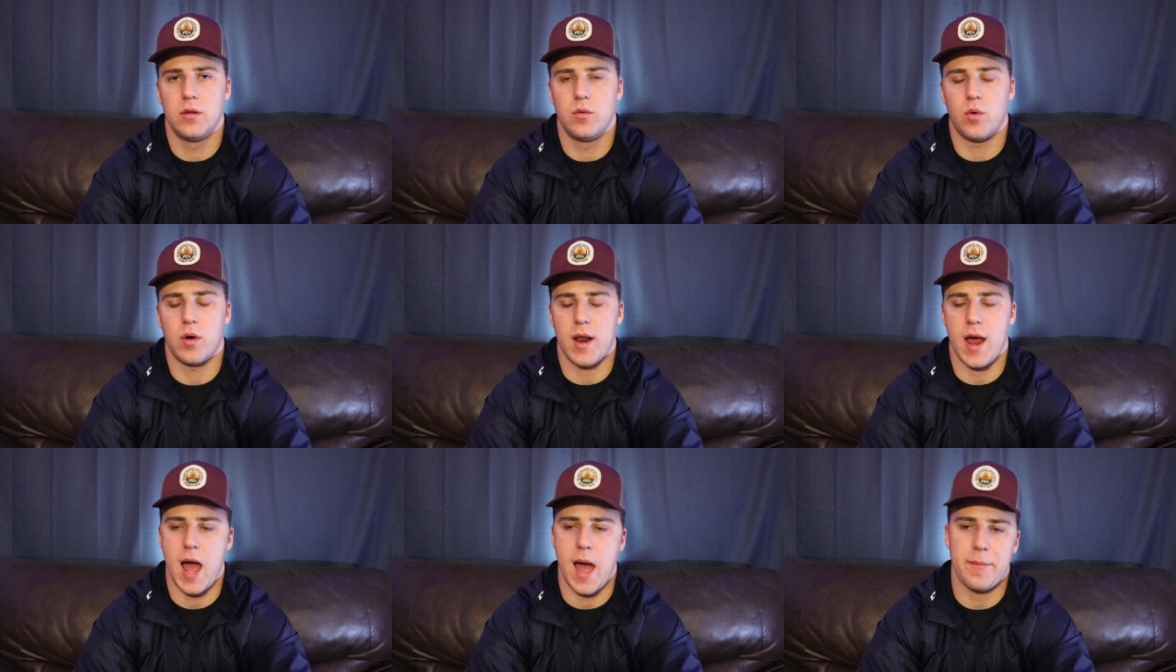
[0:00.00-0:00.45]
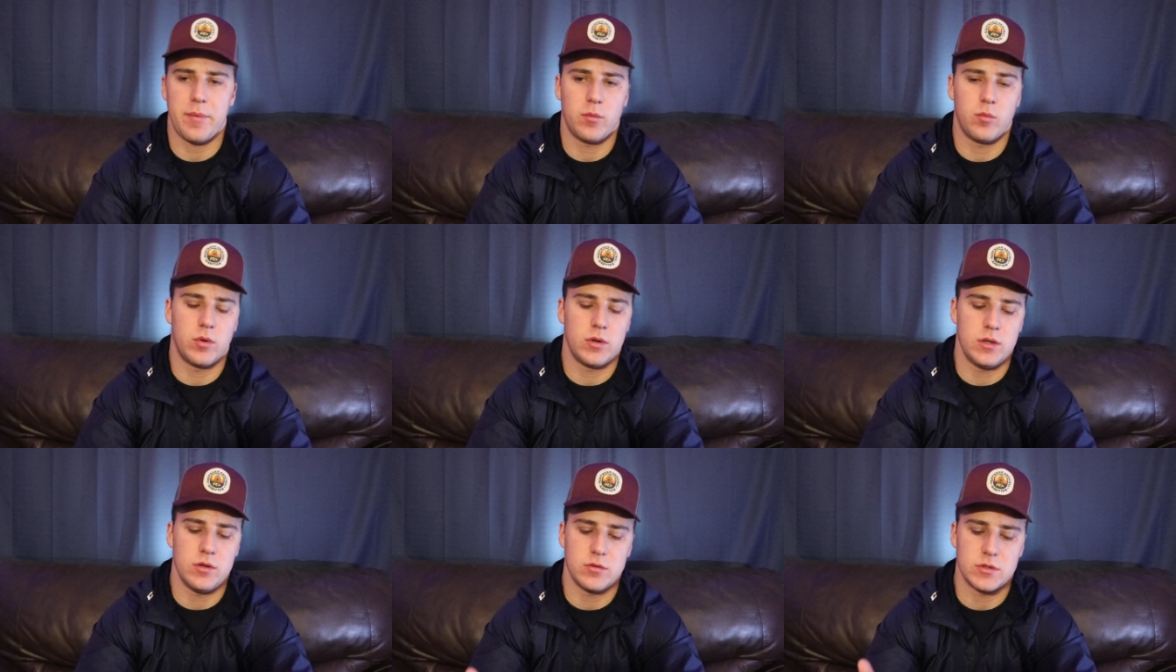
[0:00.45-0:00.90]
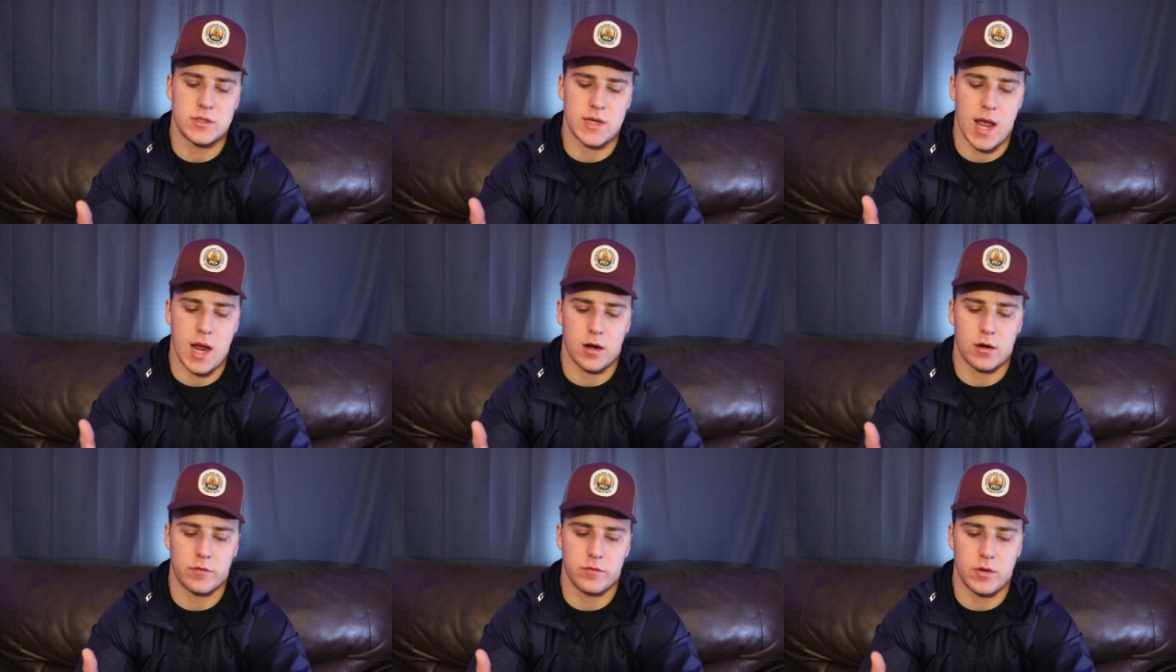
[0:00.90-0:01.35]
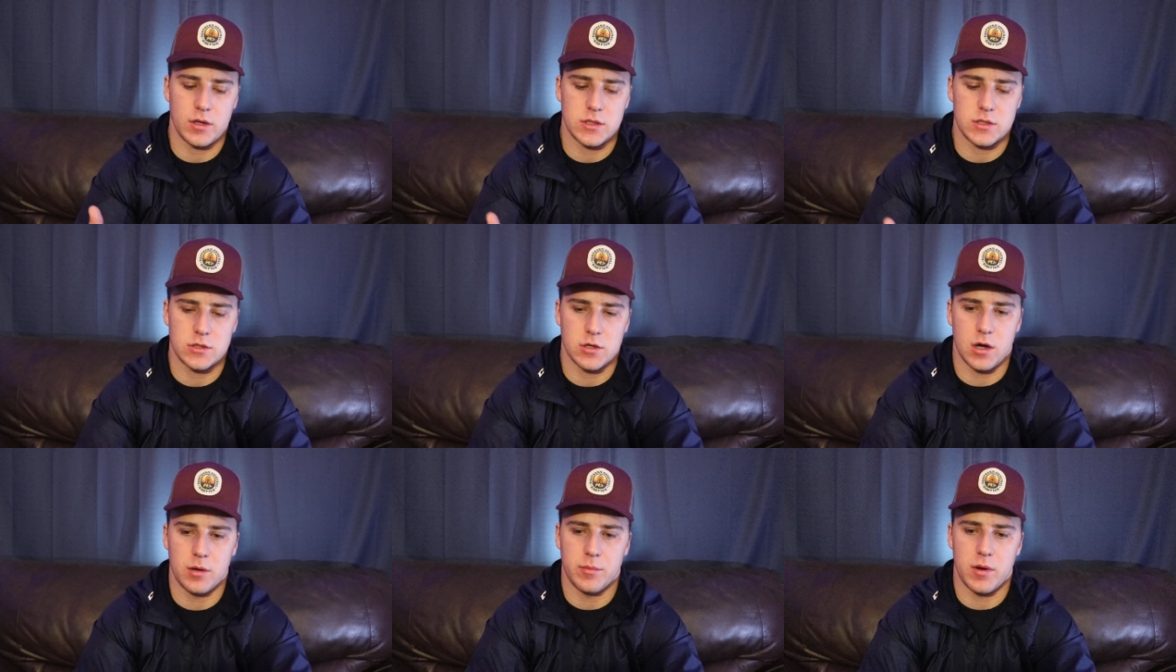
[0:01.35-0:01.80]
What happened when you
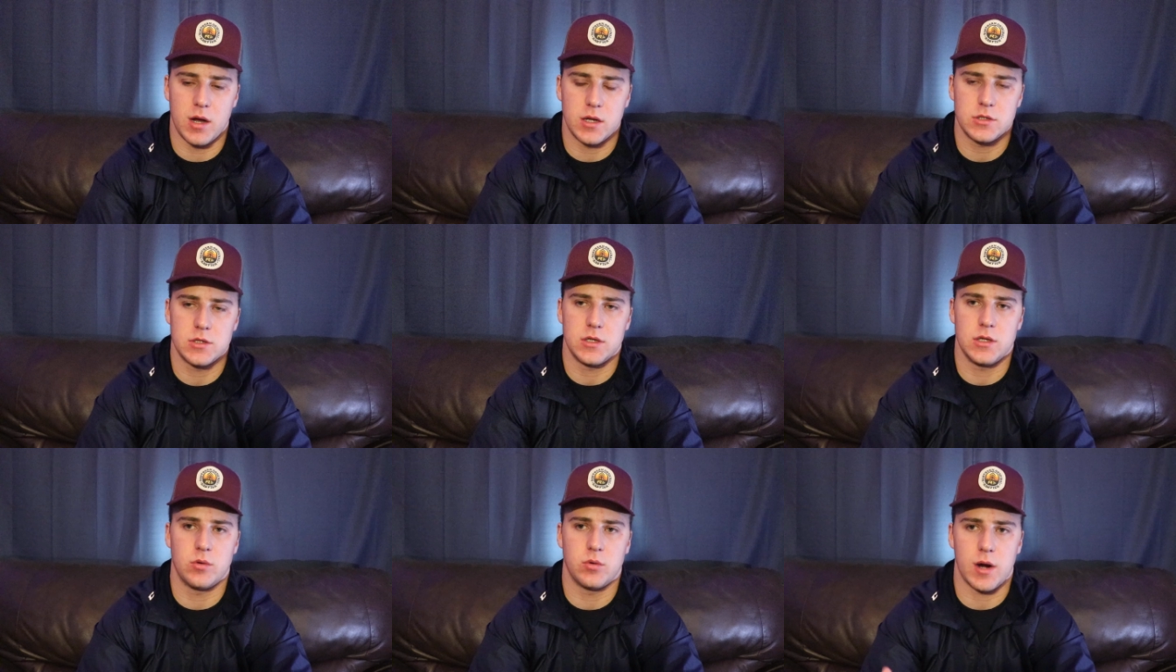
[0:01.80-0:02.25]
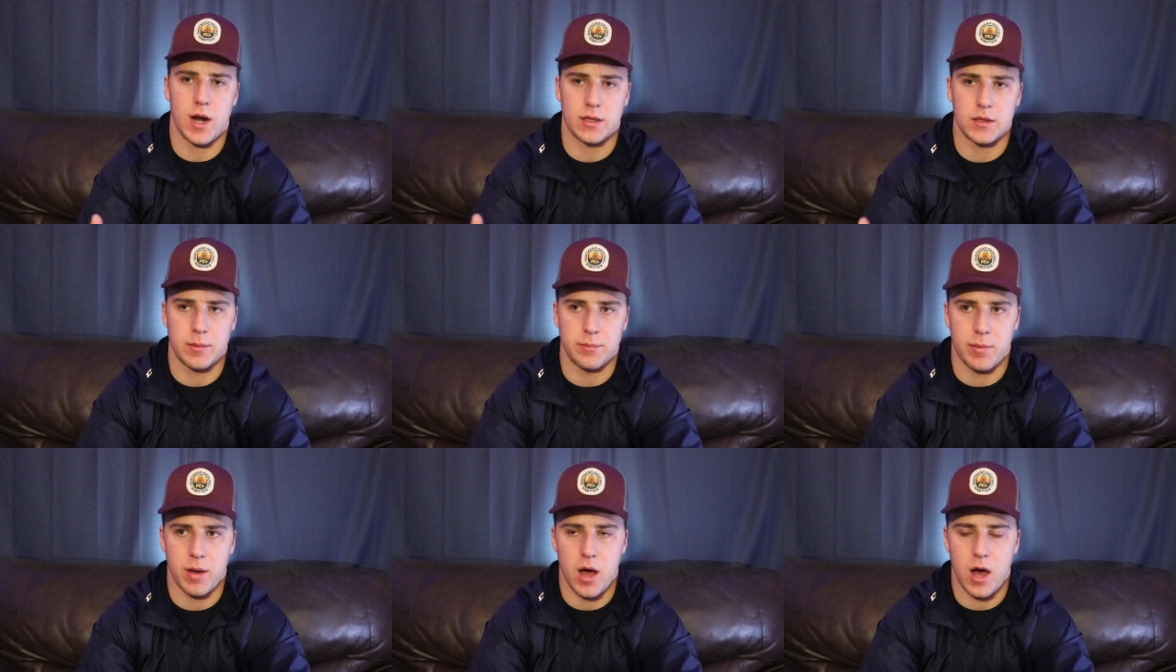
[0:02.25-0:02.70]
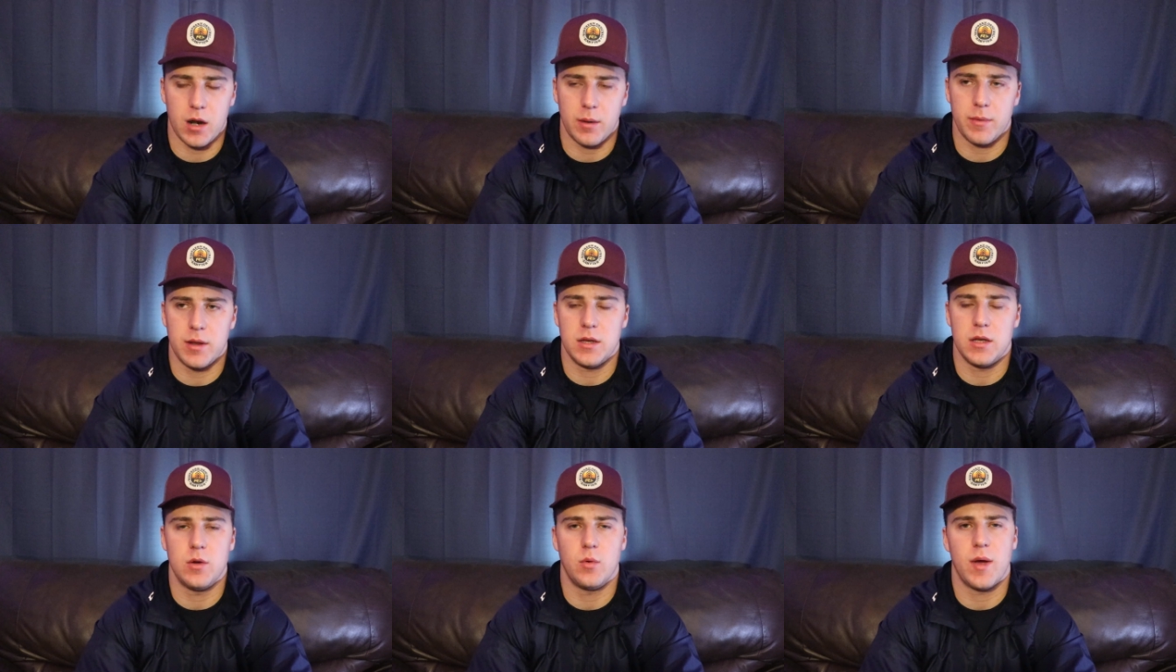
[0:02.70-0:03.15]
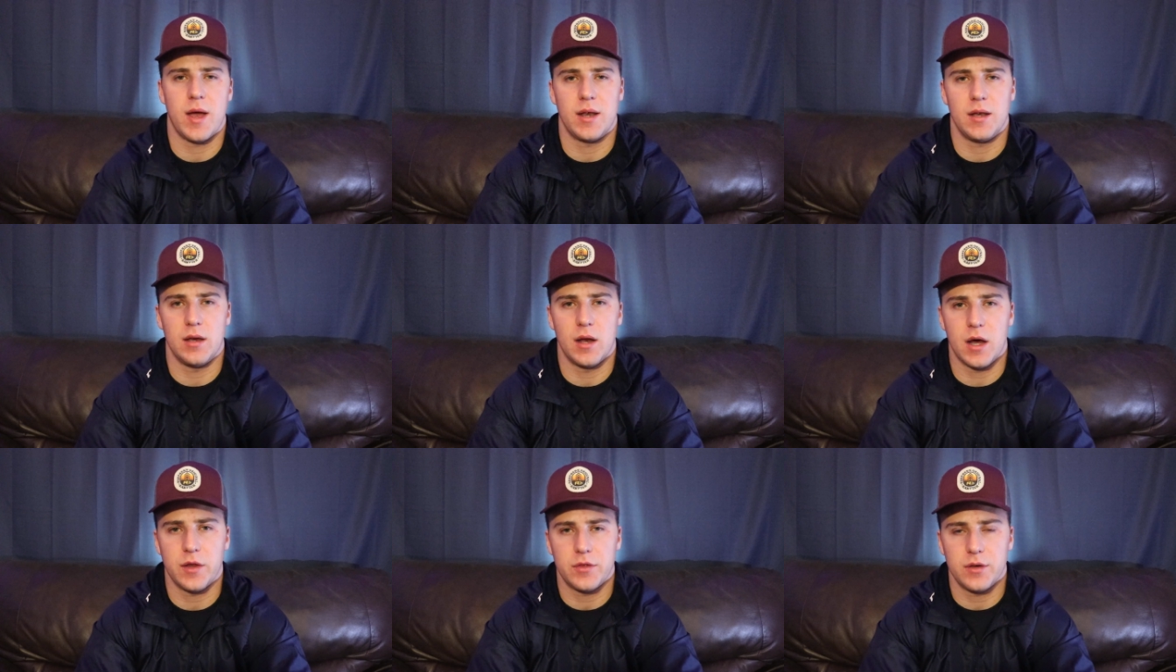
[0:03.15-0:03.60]
sacrificed so much and you were at the bottom and you
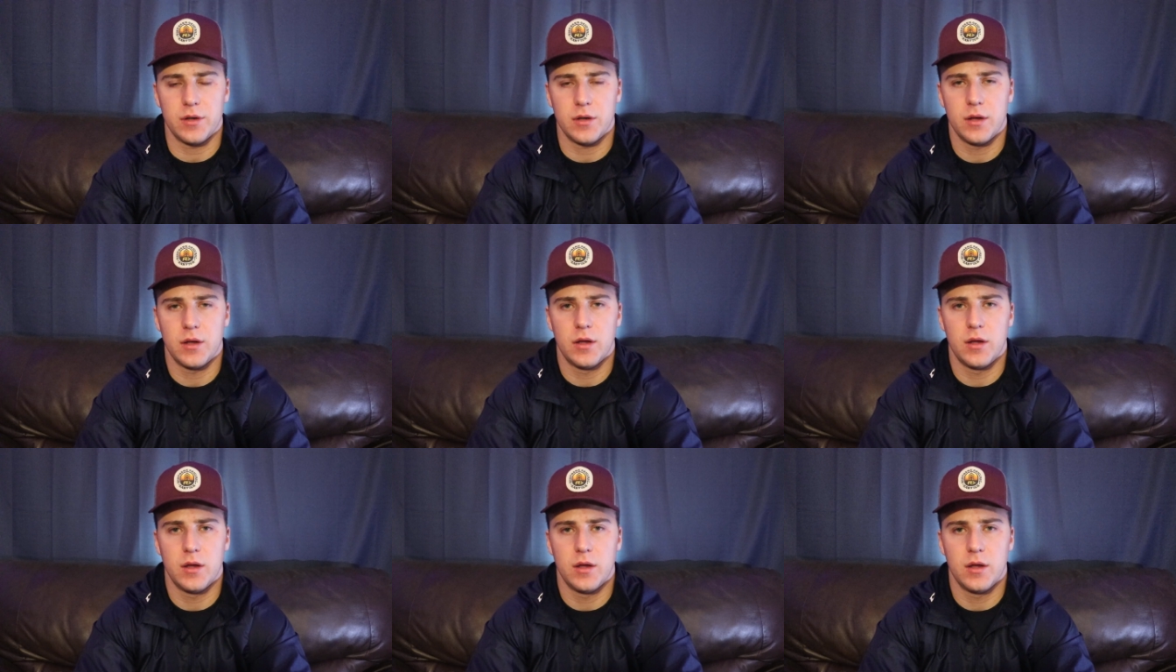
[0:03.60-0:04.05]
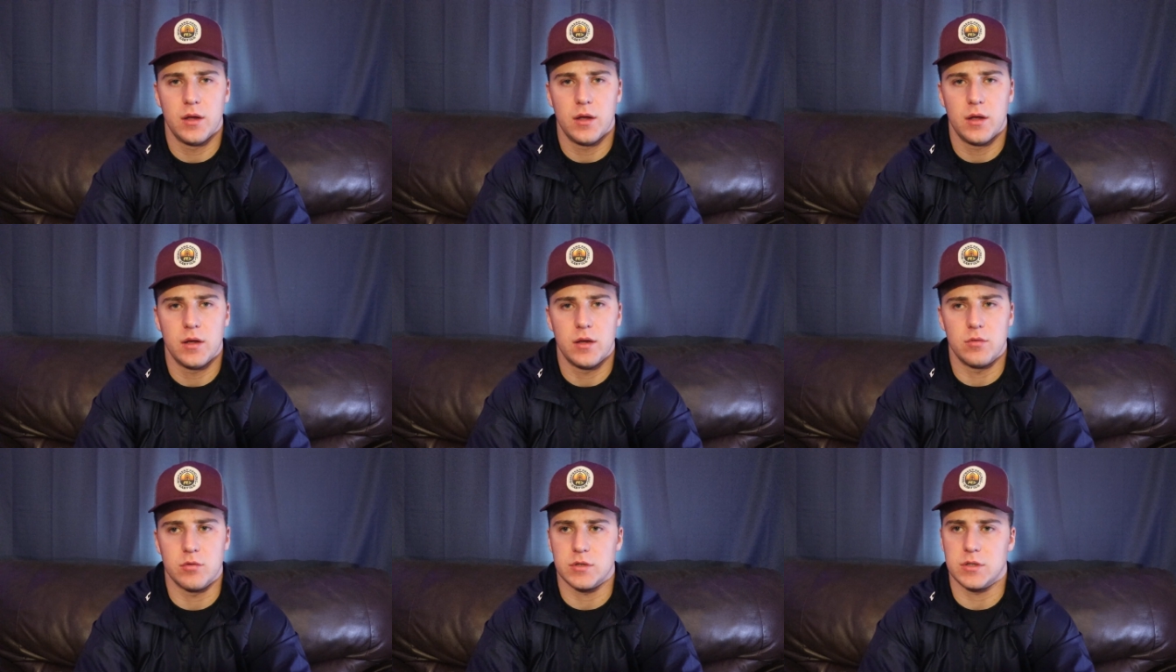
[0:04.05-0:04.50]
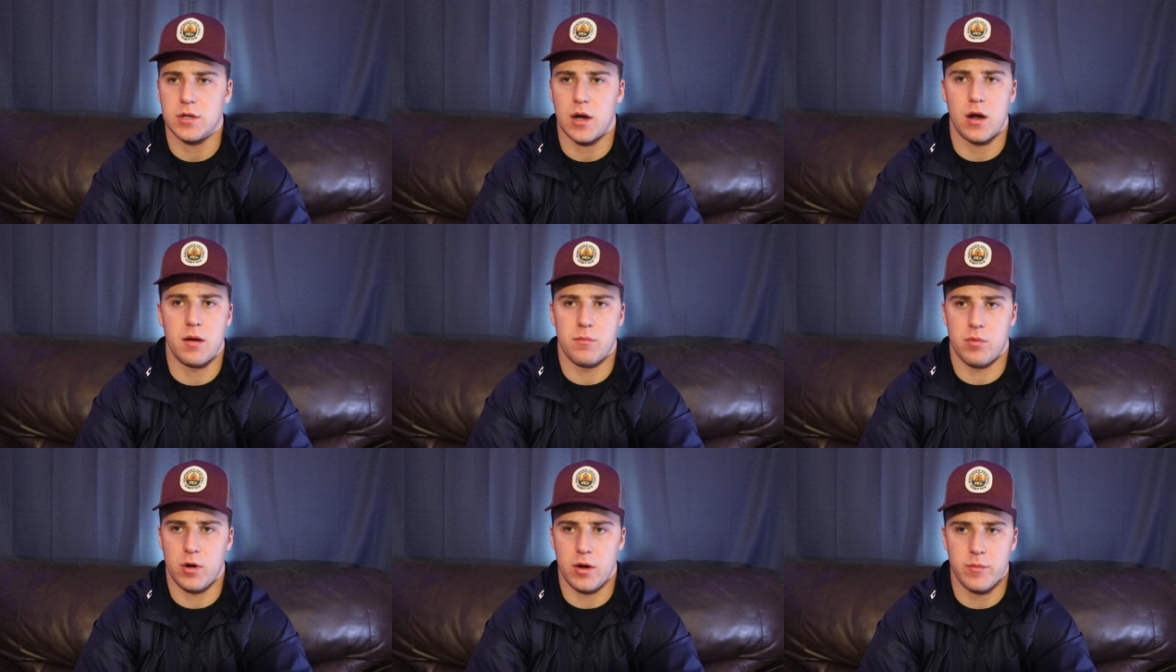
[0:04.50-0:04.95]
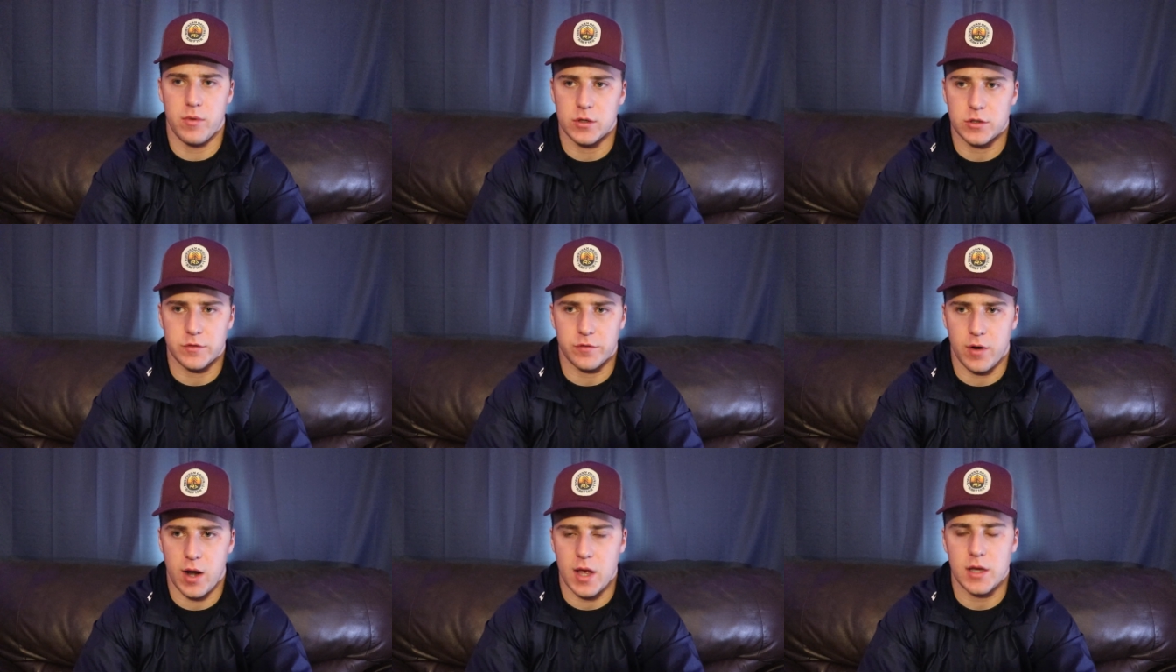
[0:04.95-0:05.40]
had nothing? You were starting pretty
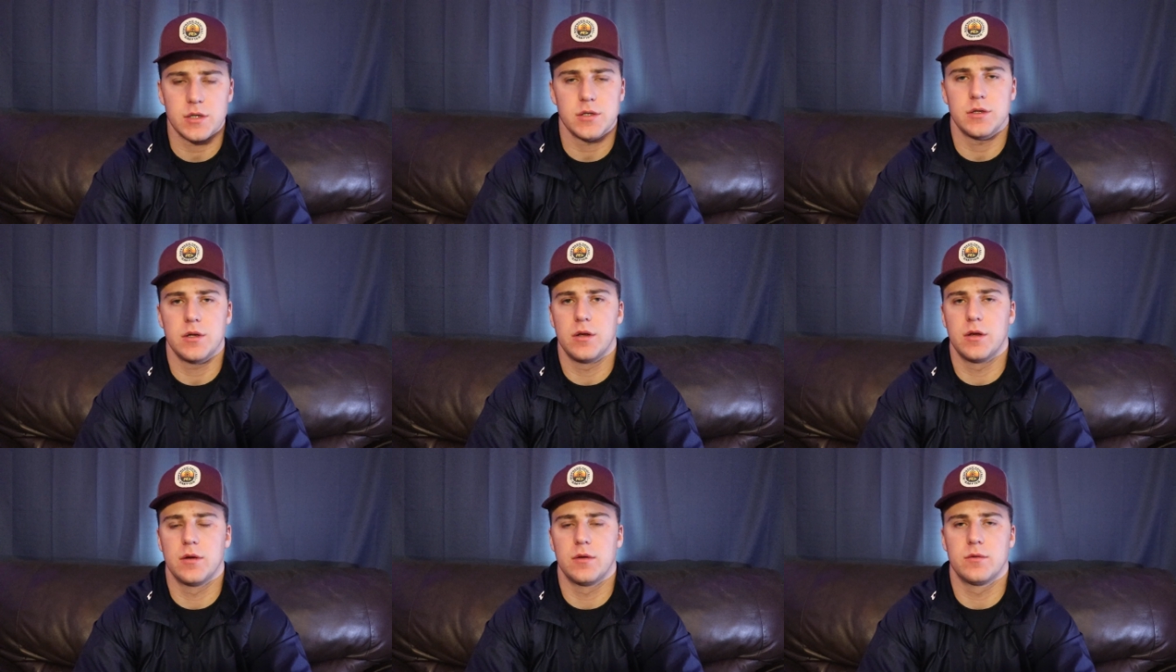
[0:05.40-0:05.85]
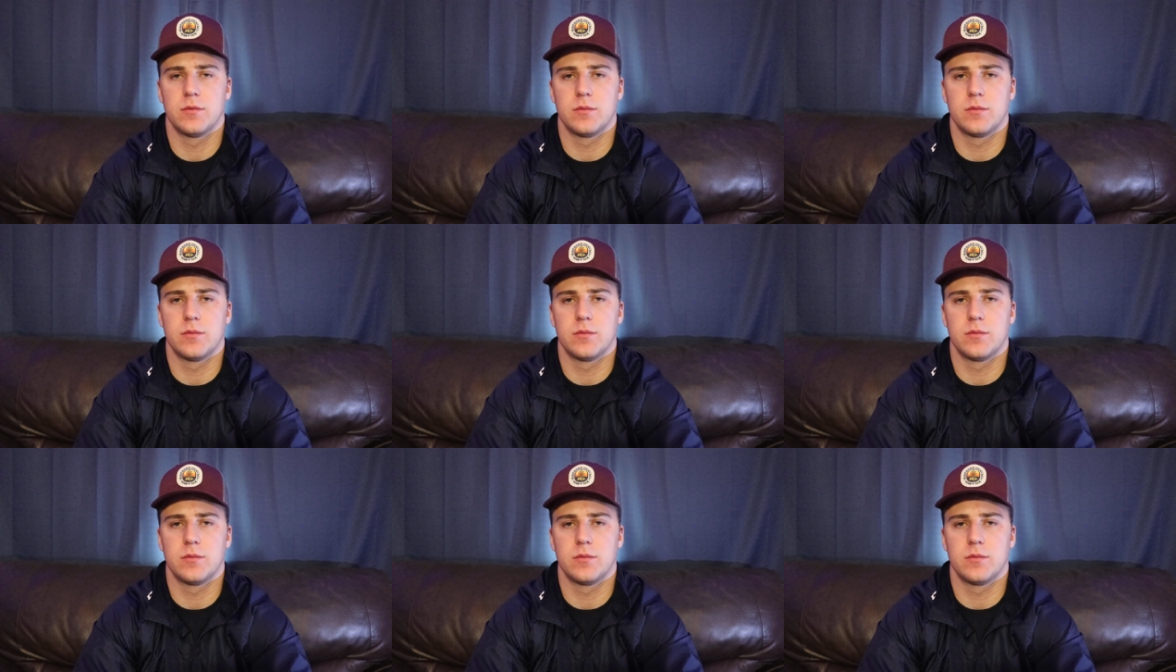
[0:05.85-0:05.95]
much fresh?